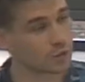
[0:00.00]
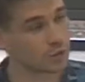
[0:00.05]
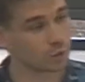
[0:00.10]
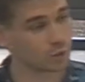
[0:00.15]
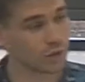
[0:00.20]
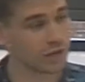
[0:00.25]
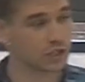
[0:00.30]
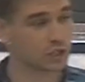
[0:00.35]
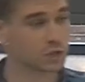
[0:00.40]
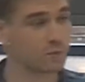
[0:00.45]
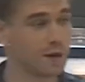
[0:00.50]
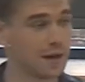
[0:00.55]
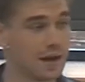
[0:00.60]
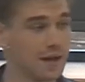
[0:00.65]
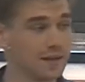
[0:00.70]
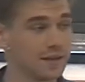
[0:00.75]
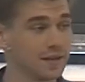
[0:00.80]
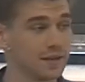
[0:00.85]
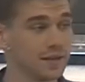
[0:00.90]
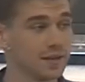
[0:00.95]
this rich
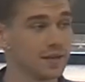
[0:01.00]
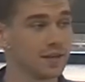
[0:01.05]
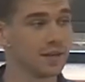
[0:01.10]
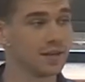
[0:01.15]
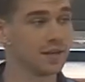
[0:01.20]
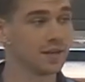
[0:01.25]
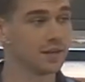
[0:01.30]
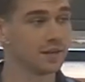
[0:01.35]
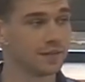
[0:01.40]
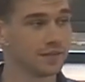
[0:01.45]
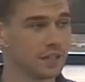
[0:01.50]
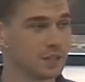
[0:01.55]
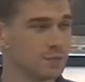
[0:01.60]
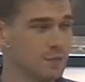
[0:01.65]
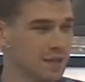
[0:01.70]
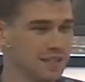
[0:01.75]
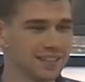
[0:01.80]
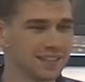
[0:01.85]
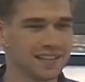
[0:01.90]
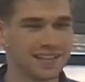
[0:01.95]
man, that's
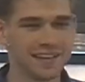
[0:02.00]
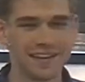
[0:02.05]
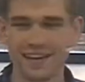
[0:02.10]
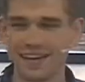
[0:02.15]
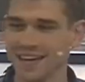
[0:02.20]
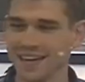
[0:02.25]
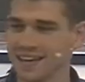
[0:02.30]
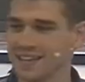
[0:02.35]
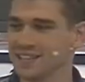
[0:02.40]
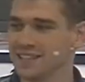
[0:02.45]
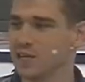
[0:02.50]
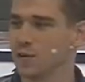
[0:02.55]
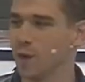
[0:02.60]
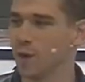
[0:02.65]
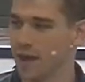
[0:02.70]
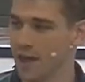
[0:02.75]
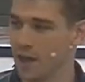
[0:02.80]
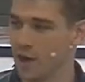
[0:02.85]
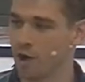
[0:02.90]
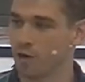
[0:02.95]
basically an easy
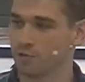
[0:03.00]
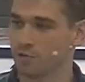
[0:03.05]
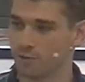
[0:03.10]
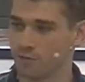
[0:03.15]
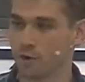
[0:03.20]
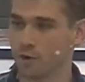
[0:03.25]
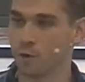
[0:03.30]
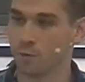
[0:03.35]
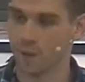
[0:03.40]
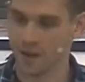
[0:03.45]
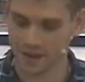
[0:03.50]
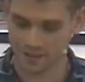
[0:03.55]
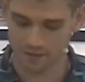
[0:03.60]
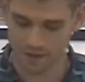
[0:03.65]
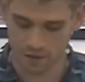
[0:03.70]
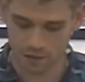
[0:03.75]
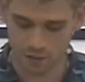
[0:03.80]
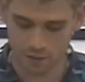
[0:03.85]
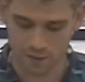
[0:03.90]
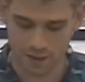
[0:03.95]
way of obeying
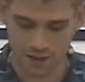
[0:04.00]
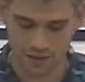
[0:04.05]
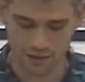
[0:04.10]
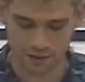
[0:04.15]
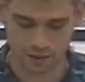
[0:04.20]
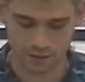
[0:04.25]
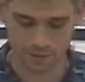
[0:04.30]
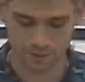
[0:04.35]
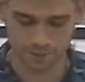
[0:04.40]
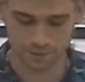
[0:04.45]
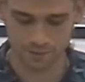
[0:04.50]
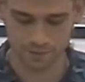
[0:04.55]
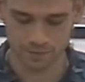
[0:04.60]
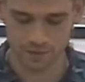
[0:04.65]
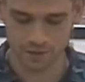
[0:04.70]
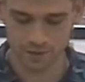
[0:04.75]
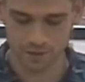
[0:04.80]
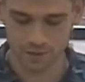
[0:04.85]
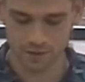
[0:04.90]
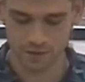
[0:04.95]
that command.
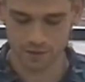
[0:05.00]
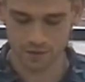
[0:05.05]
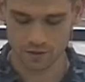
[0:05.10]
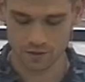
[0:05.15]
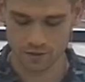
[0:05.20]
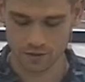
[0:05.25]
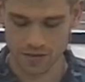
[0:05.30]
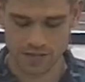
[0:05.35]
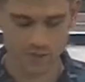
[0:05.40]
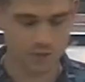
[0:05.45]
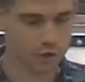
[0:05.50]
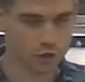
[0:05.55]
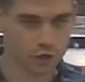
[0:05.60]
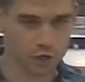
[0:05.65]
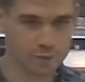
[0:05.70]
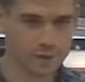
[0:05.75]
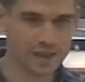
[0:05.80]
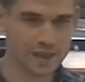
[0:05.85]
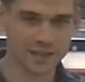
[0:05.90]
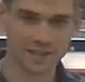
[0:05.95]
He's not
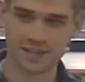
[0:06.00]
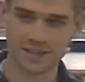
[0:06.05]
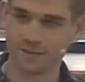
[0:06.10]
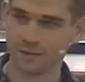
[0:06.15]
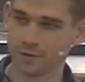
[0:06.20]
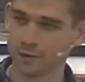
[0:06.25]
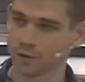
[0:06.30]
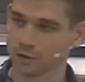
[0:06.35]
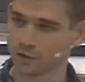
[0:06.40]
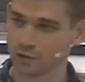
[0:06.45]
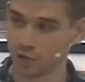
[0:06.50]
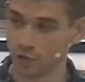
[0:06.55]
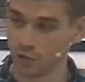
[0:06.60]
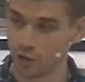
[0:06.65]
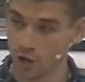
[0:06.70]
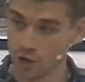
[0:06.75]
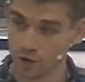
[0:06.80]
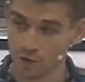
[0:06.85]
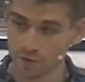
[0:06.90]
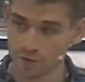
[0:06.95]
going to be that difficult to
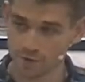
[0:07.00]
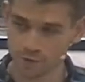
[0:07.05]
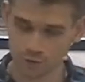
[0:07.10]
love,